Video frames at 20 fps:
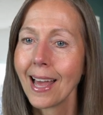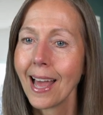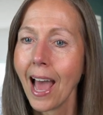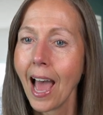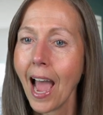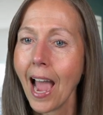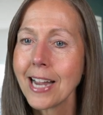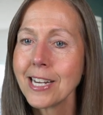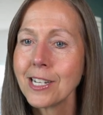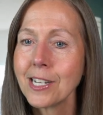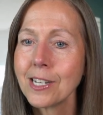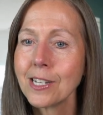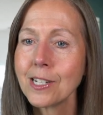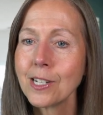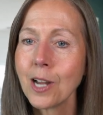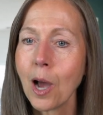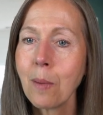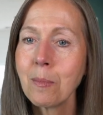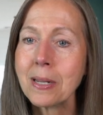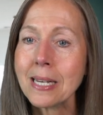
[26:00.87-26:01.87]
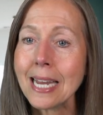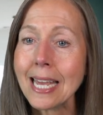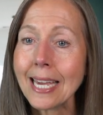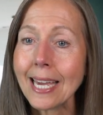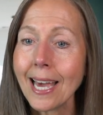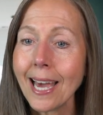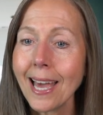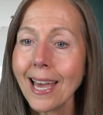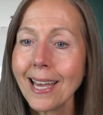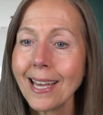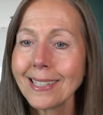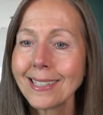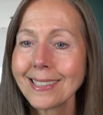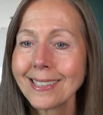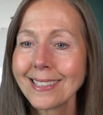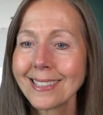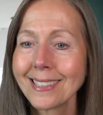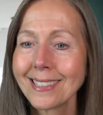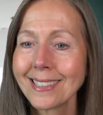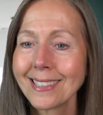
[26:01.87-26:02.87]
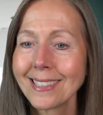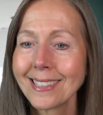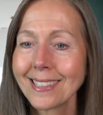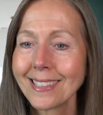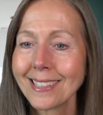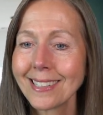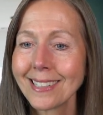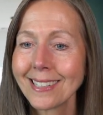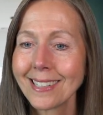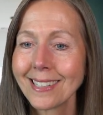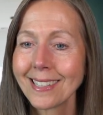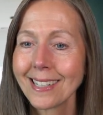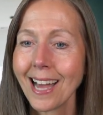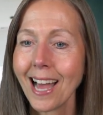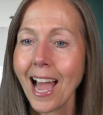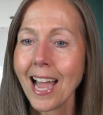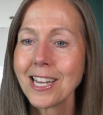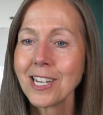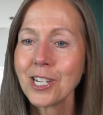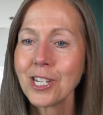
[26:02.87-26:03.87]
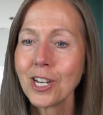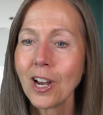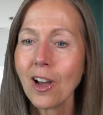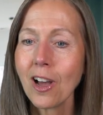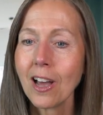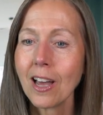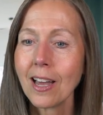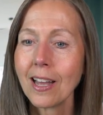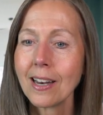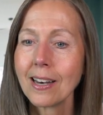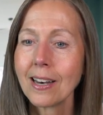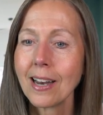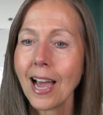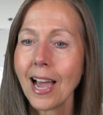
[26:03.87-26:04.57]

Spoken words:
Hi, Dominica. Hi, Sean.